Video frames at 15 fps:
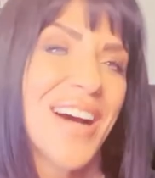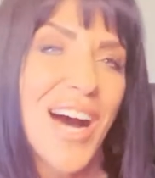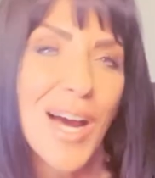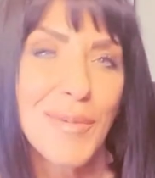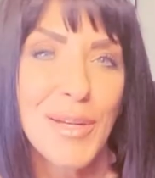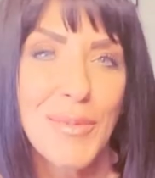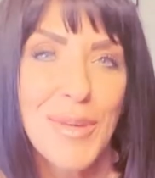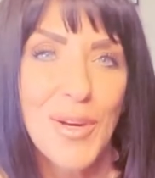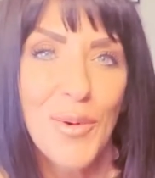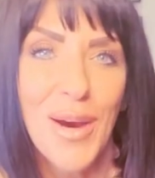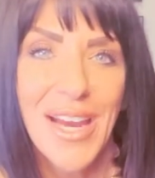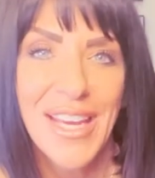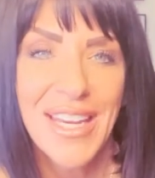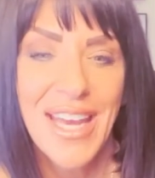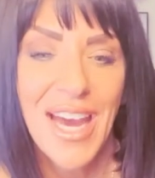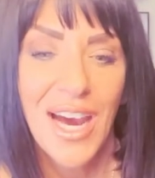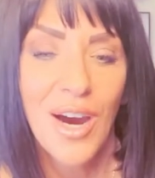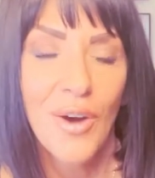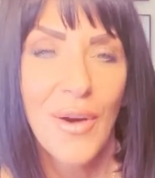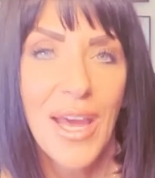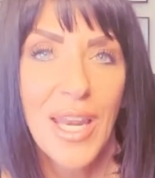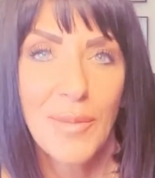I'm going to be quiet
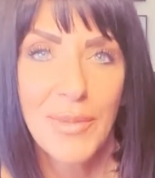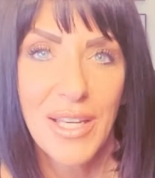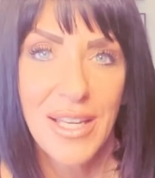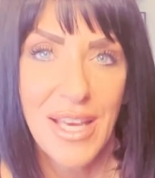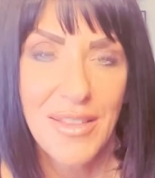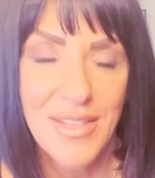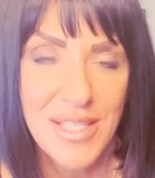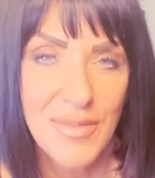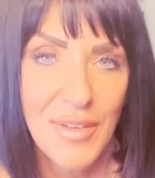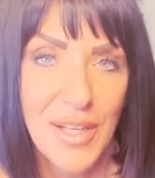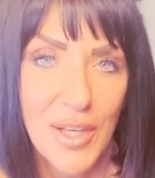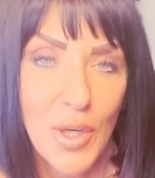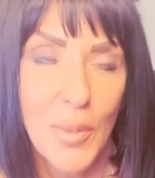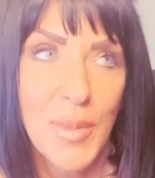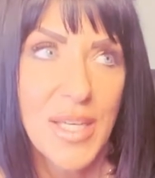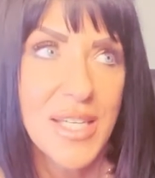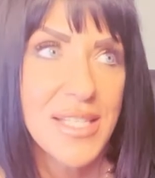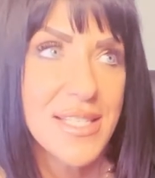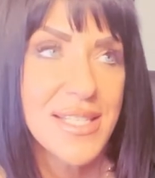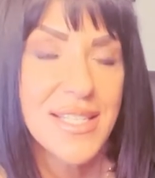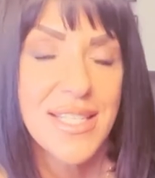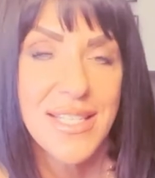now and I'm going to end this video
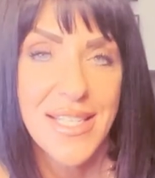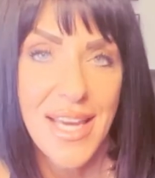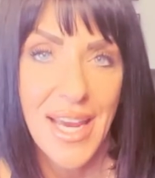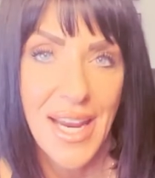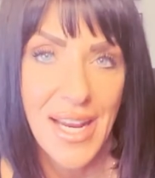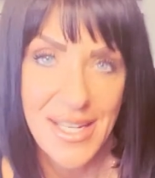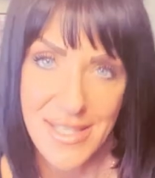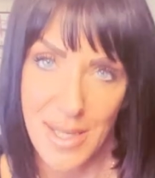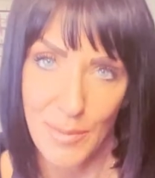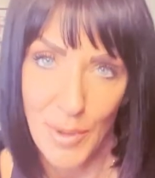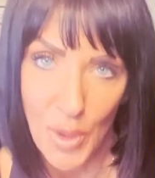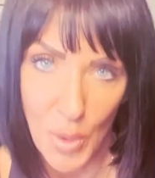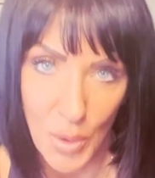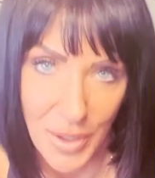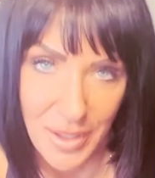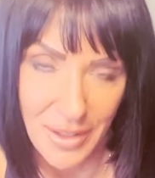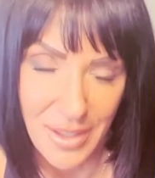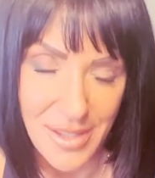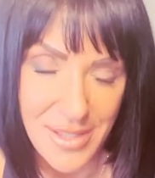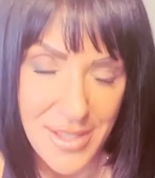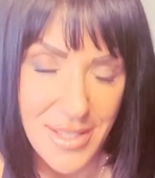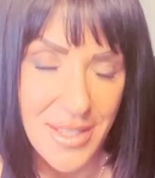because today, as I'm recording
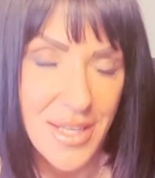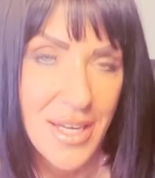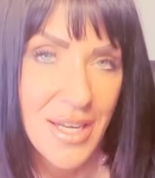this,